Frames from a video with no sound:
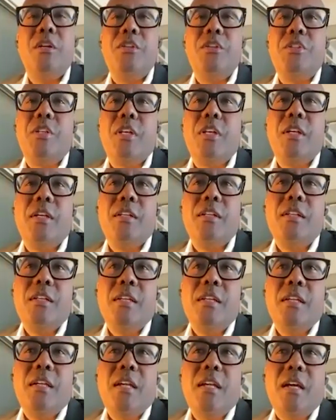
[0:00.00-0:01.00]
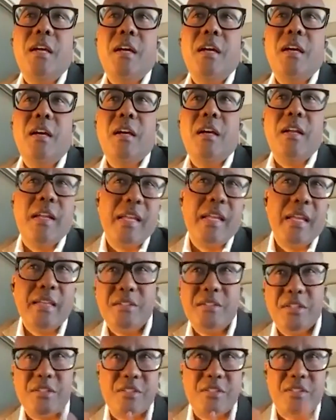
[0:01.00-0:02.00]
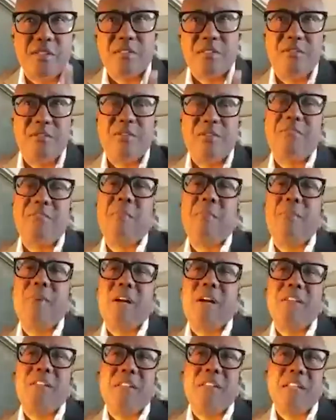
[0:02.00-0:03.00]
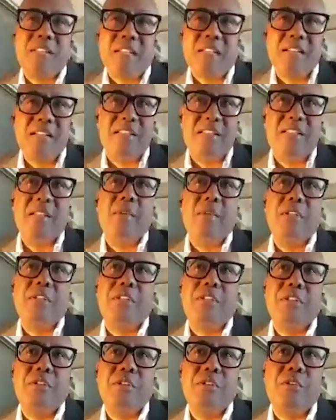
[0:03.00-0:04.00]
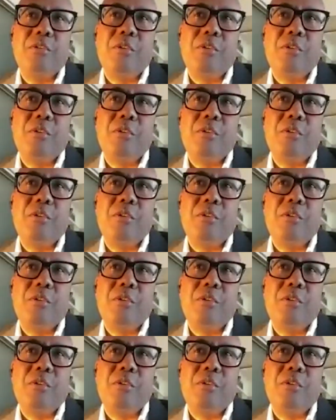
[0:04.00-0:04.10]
Understood. And again, just rough comparison, that's kind of similar to